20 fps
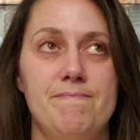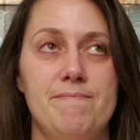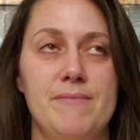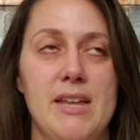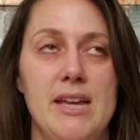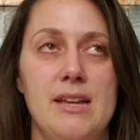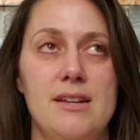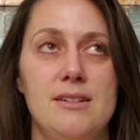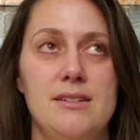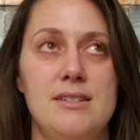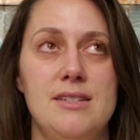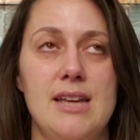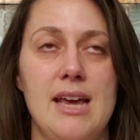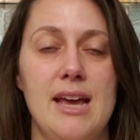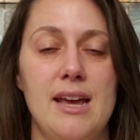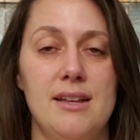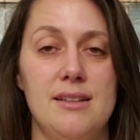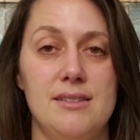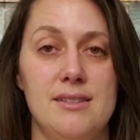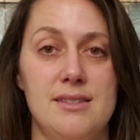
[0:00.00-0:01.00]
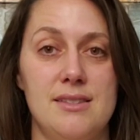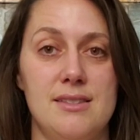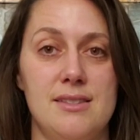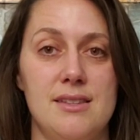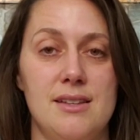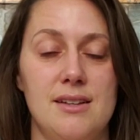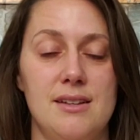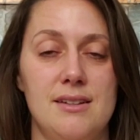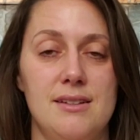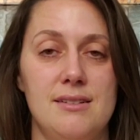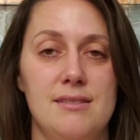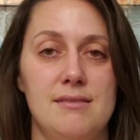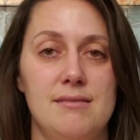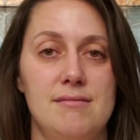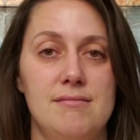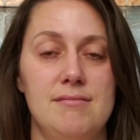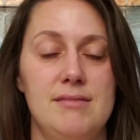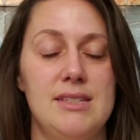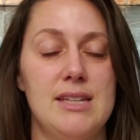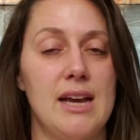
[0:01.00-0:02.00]
intense
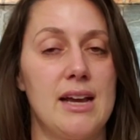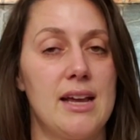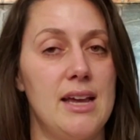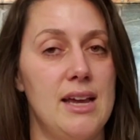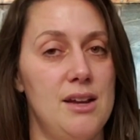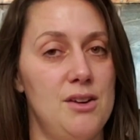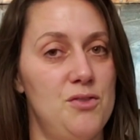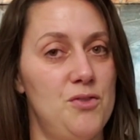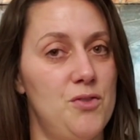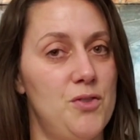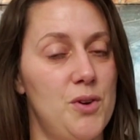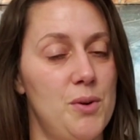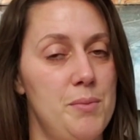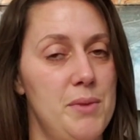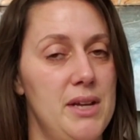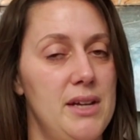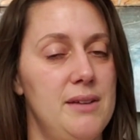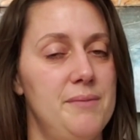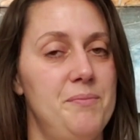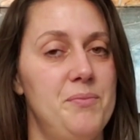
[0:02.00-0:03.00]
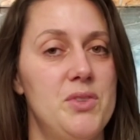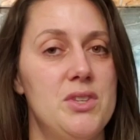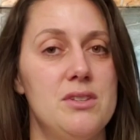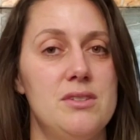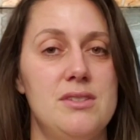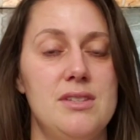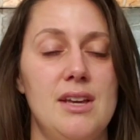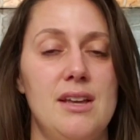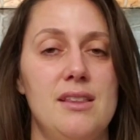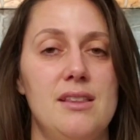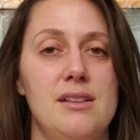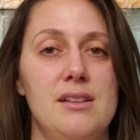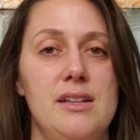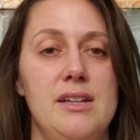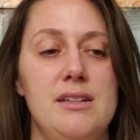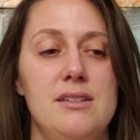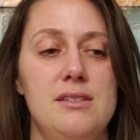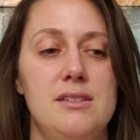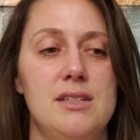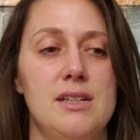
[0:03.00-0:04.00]
decade for me, to say the
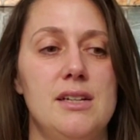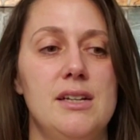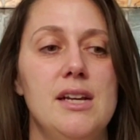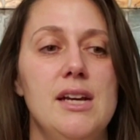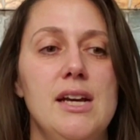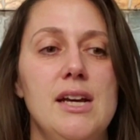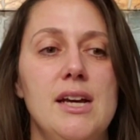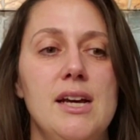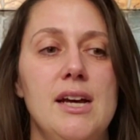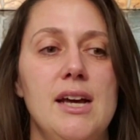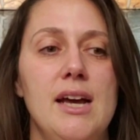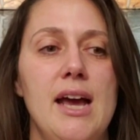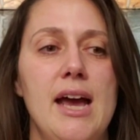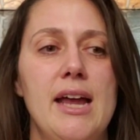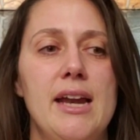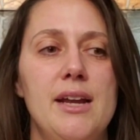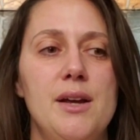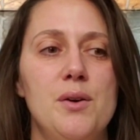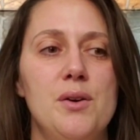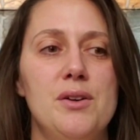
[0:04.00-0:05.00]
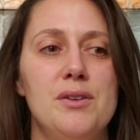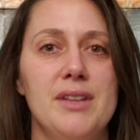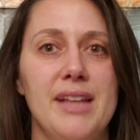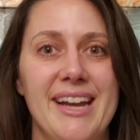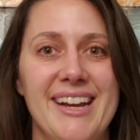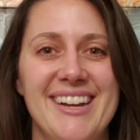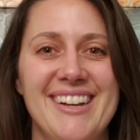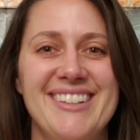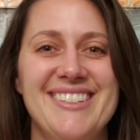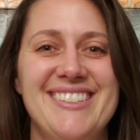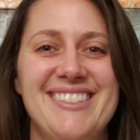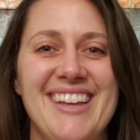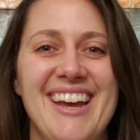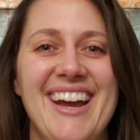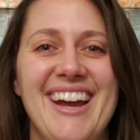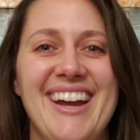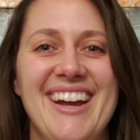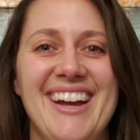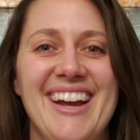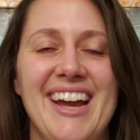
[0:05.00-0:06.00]
least. And it, like I
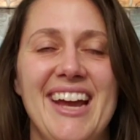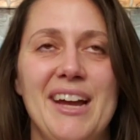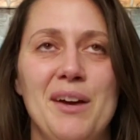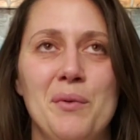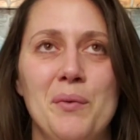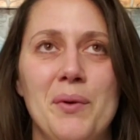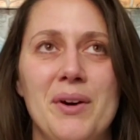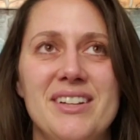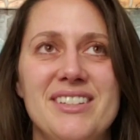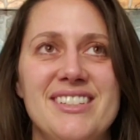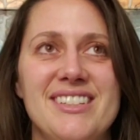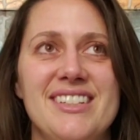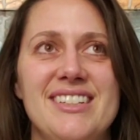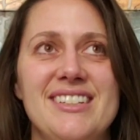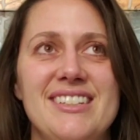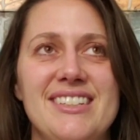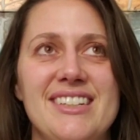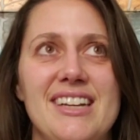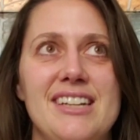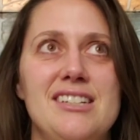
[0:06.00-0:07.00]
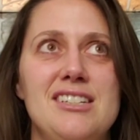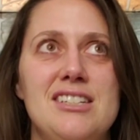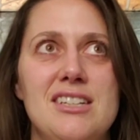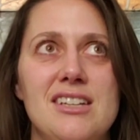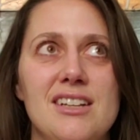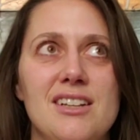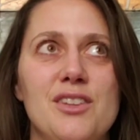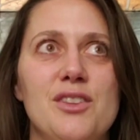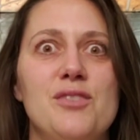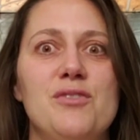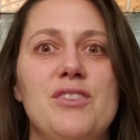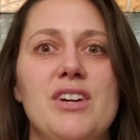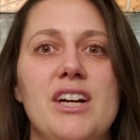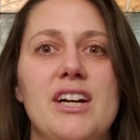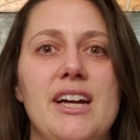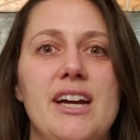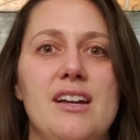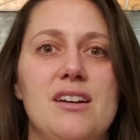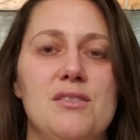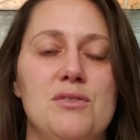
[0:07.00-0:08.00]
say, it wasn't until the
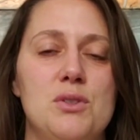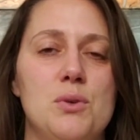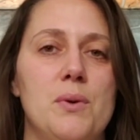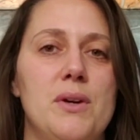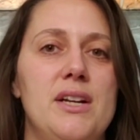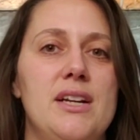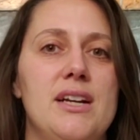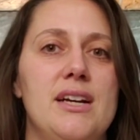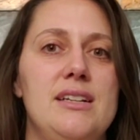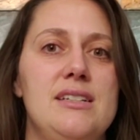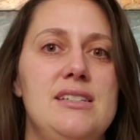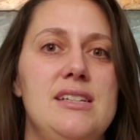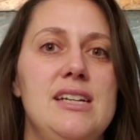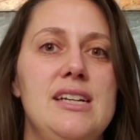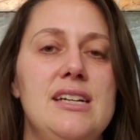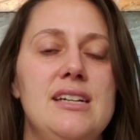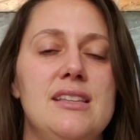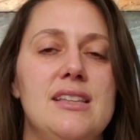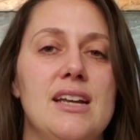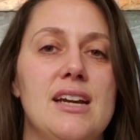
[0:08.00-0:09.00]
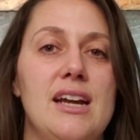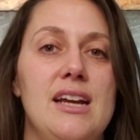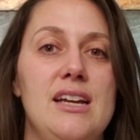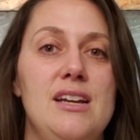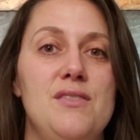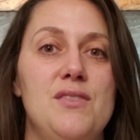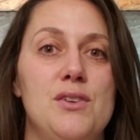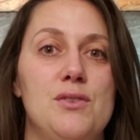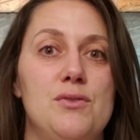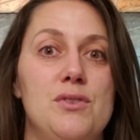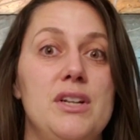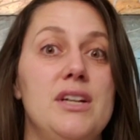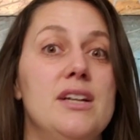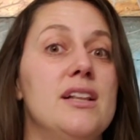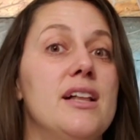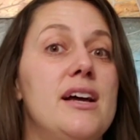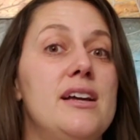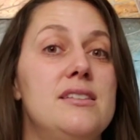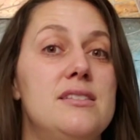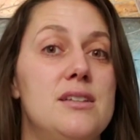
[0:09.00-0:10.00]
very end of 2019 that I even
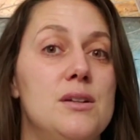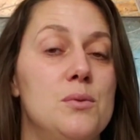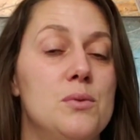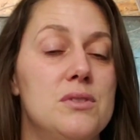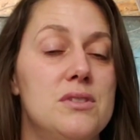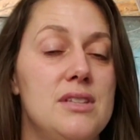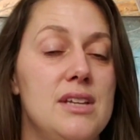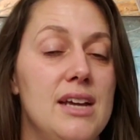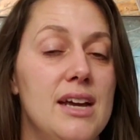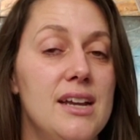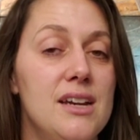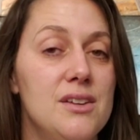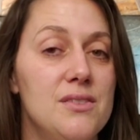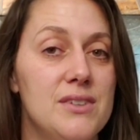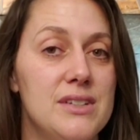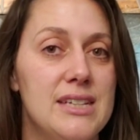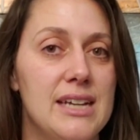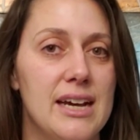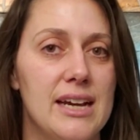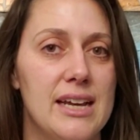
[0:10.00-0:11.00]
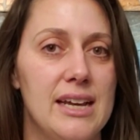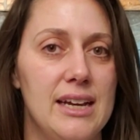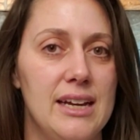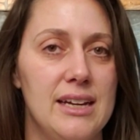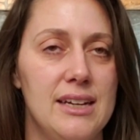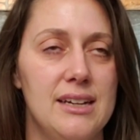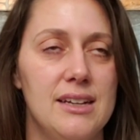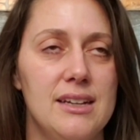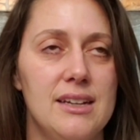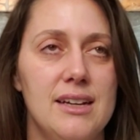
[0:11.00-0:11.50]
realized it was the end of a decade.